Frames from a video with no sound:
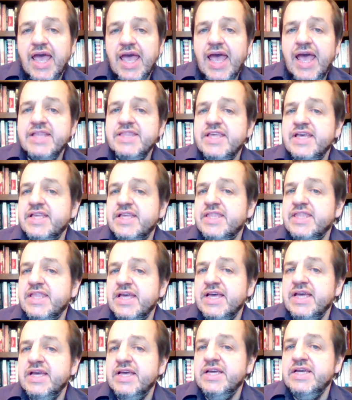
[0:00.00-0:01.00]
and then
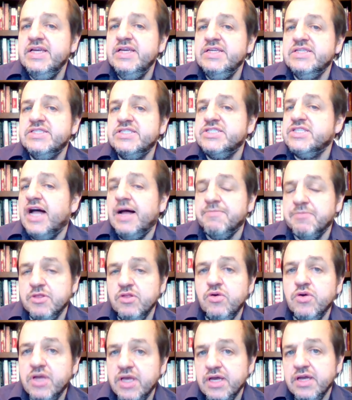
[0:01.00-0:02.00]
they stopped
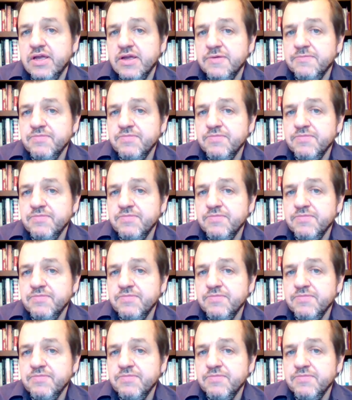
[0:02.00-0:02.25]
looking.